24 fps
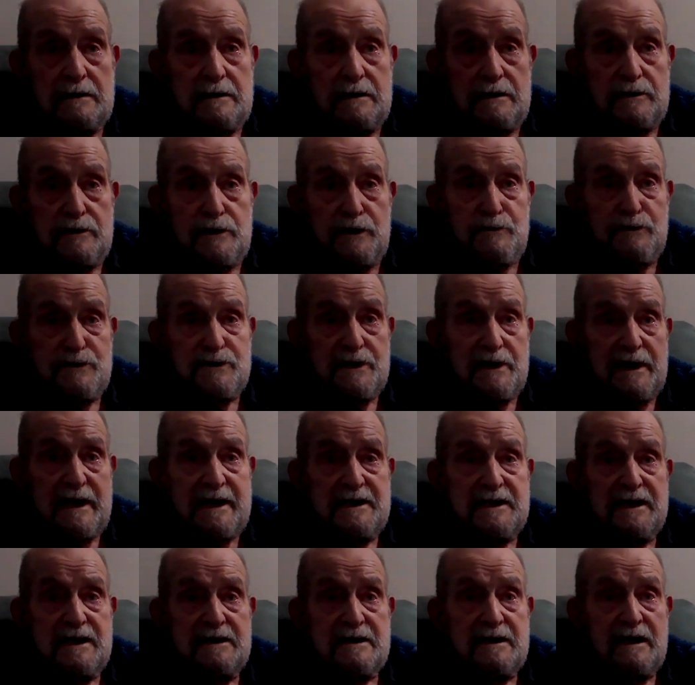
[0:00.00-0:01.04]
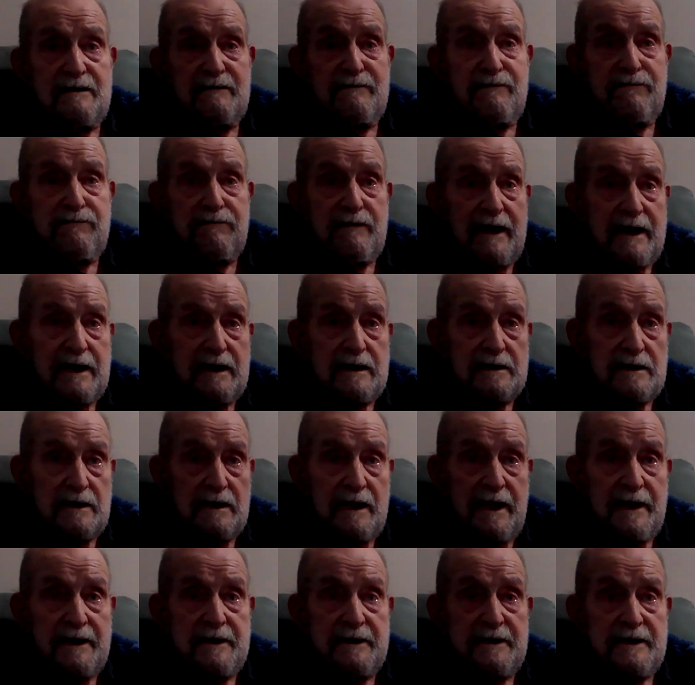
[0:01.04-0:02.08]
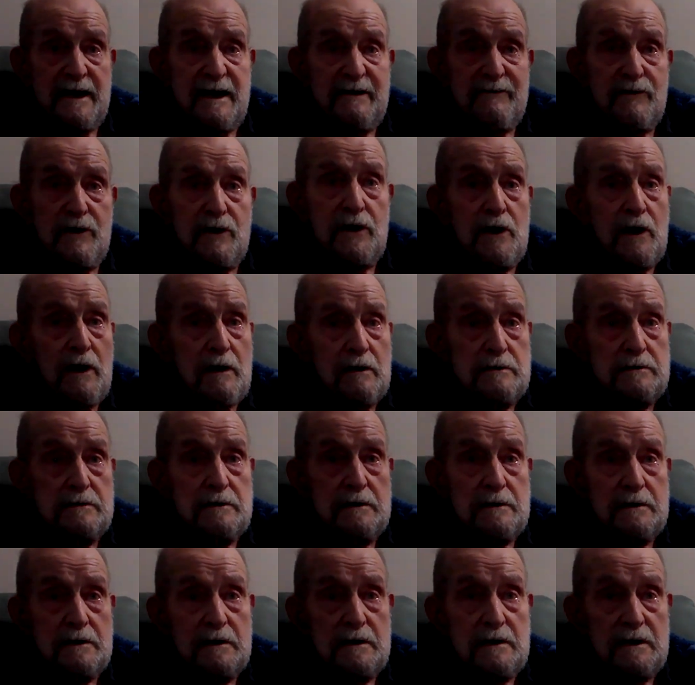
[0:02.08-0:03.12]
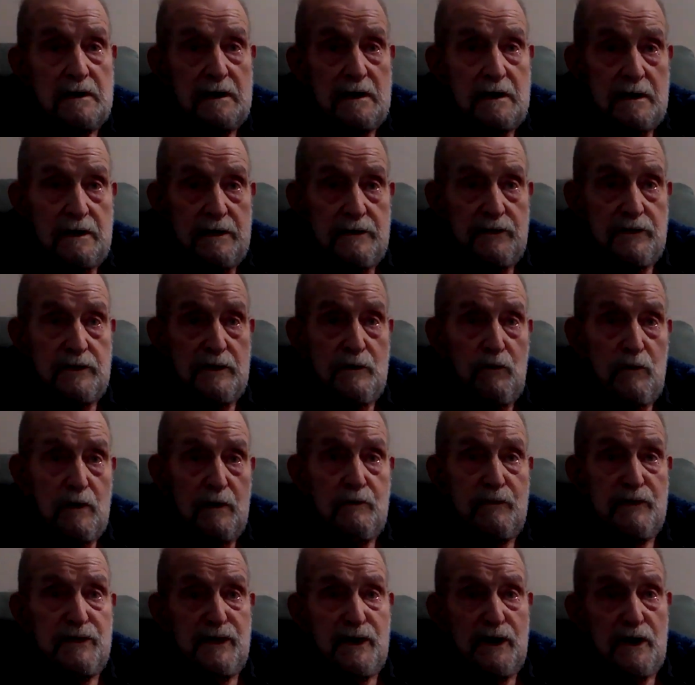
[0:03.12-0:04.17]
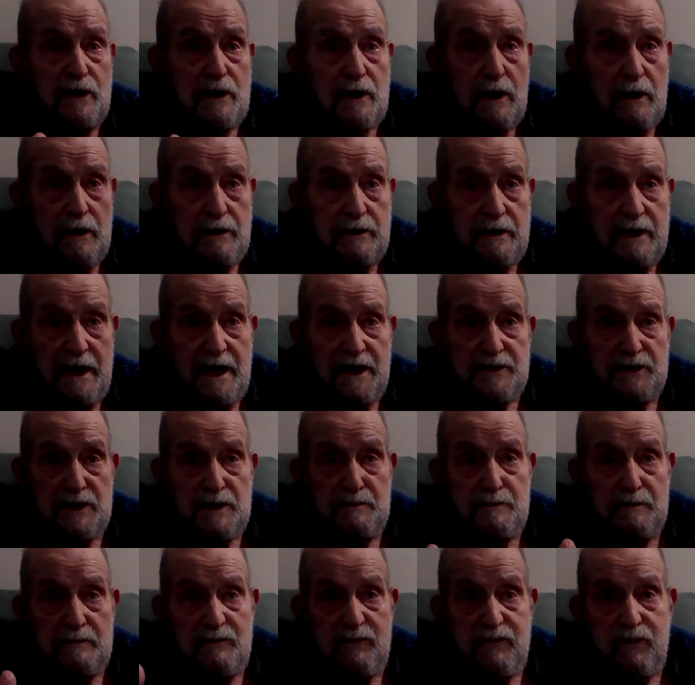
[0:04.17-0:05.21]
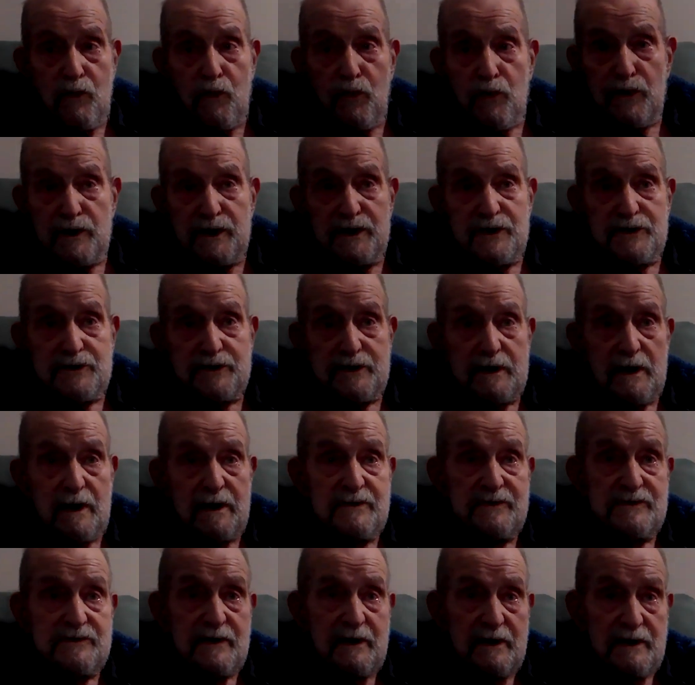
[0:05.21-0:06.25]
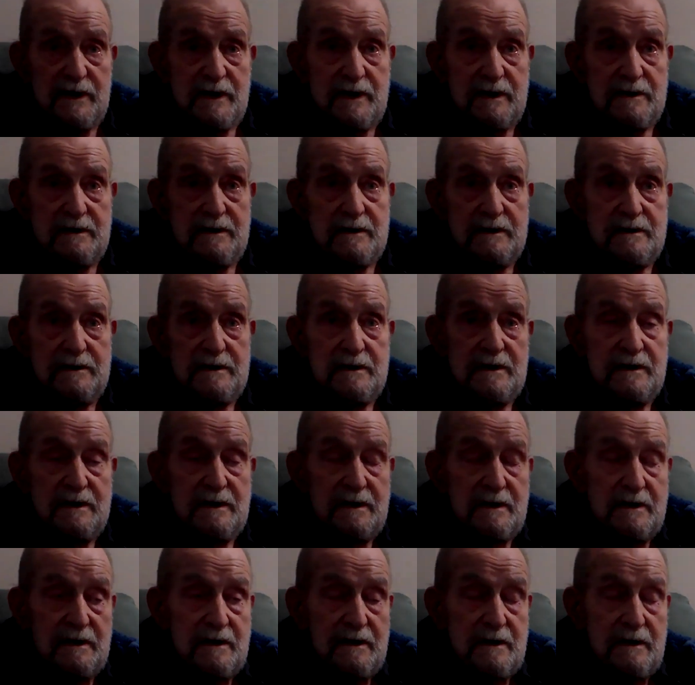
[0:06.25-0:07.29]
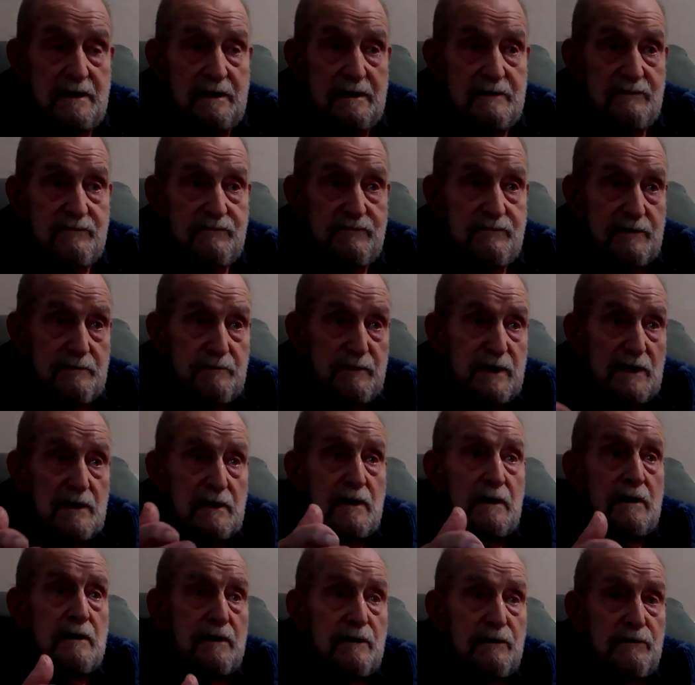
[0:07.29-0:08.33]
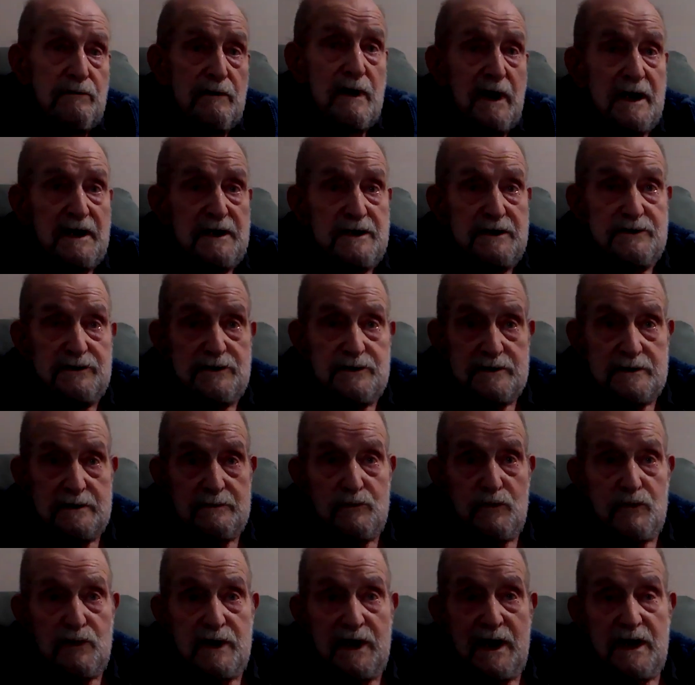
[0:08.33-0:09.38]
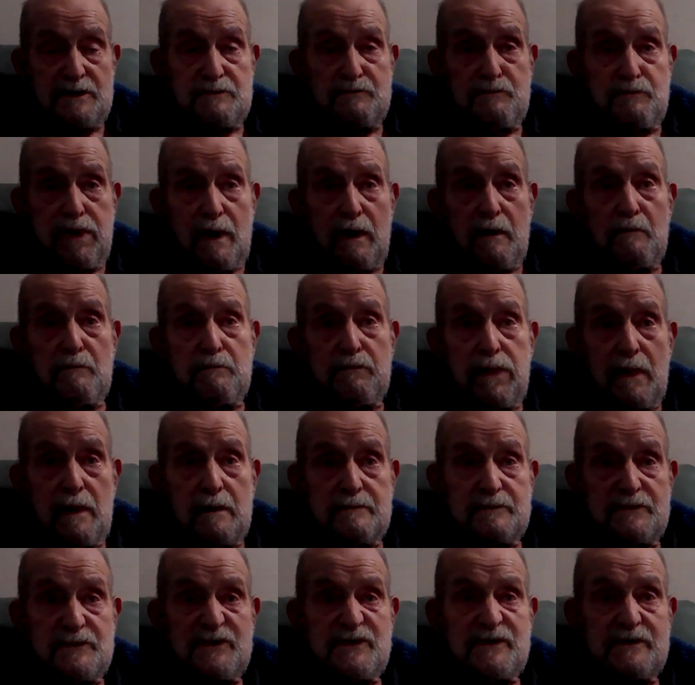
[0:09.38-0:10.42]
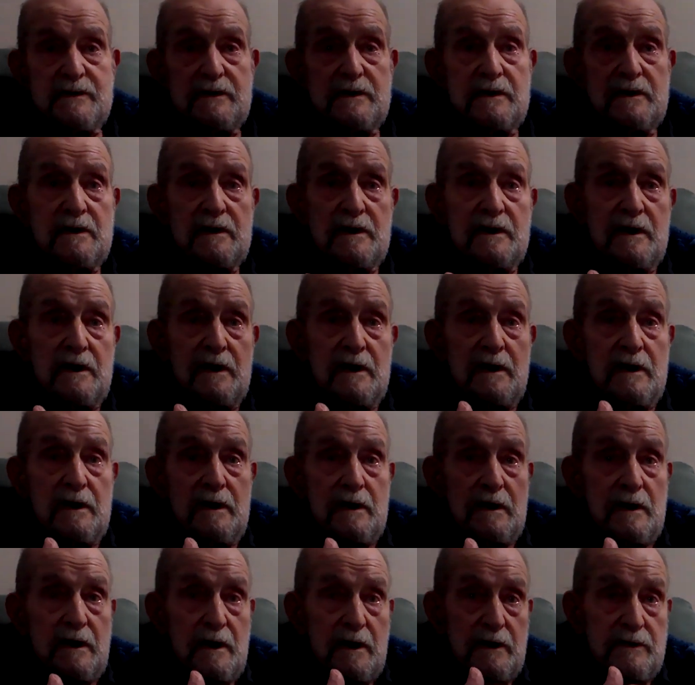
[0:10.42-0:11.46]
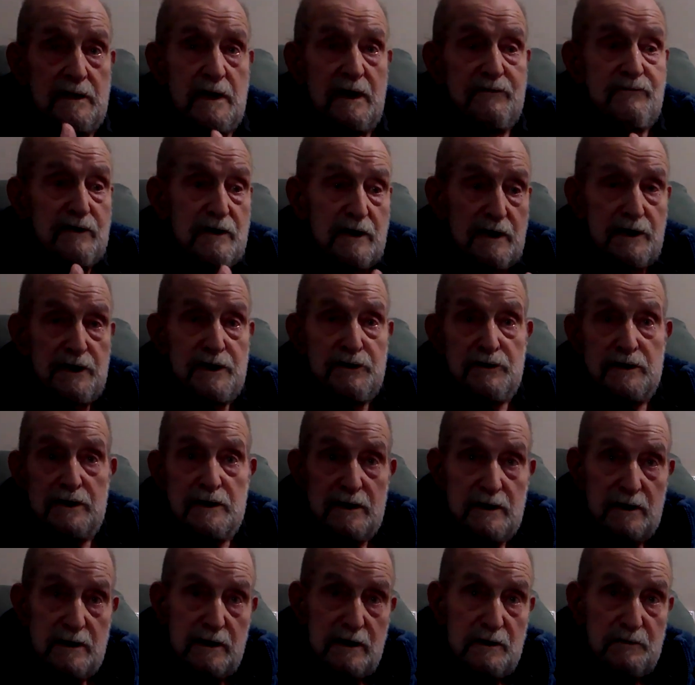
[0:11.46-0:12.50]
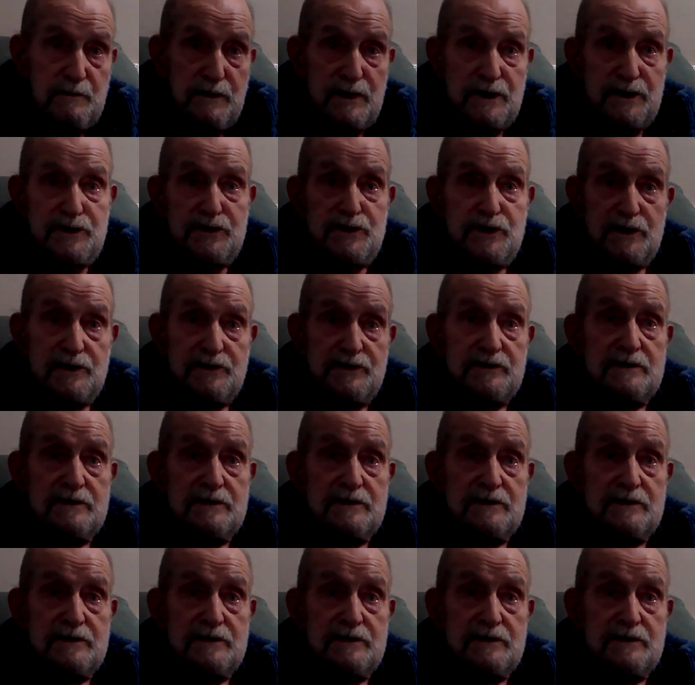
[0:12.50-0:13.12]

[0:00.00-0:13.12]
There was a landing craft flak and a landing craft gun. The one with the gun had the 4-inch guns on it for a bit longer range, and we had pom-poms and that for clearing on the beaches.